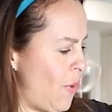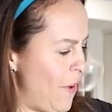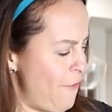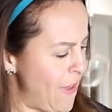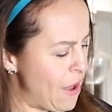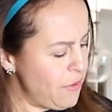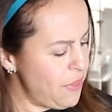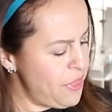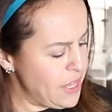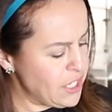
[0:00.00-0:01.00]
I
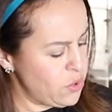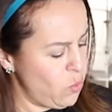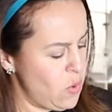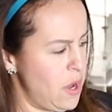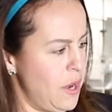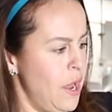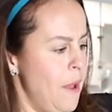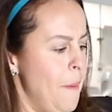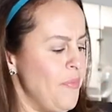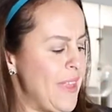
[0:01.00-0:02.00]
found this one.
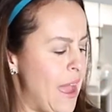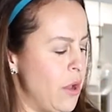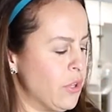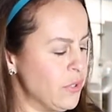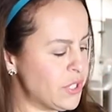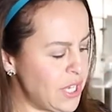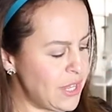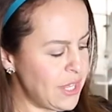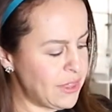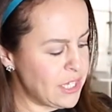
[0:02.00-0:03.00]
Now you'll see
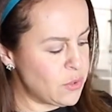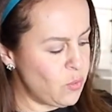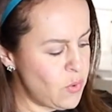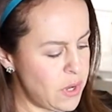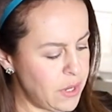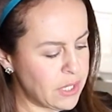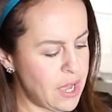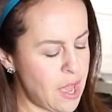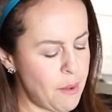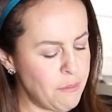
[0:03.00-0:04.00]
that this one
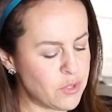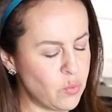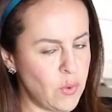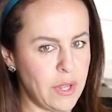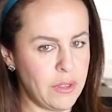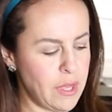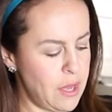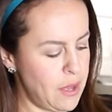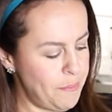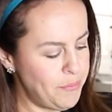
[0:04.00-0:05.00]
comes with
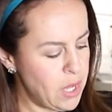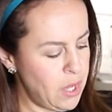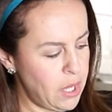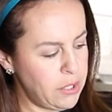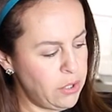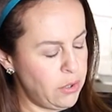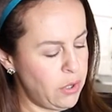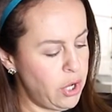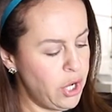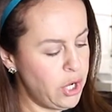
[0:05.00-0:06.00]
a little
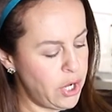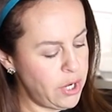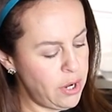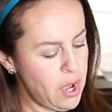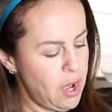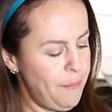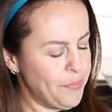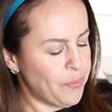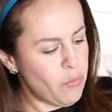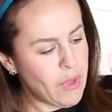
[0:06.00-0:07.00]
hood,
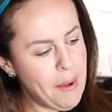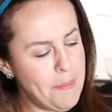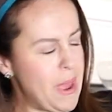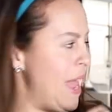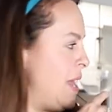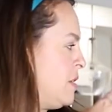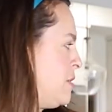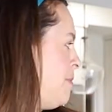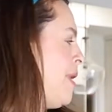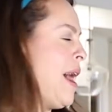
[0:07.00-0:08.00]

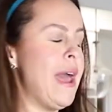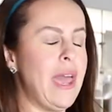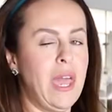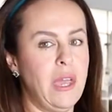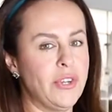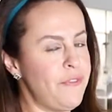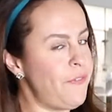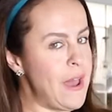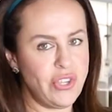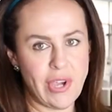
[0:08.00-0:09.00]
and my
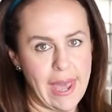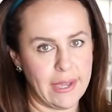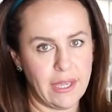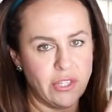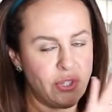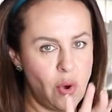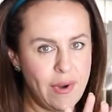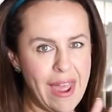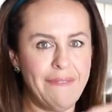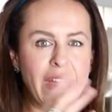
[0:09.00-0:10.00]
Define jackets
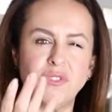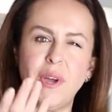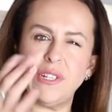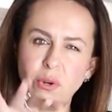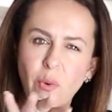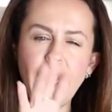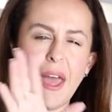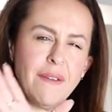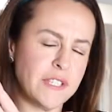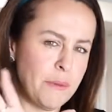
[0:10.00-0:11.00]
don't have that. So I did want to
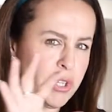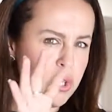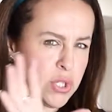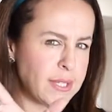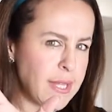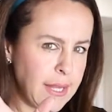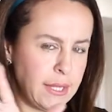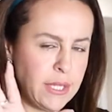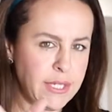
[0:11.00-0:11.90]
have something just slightly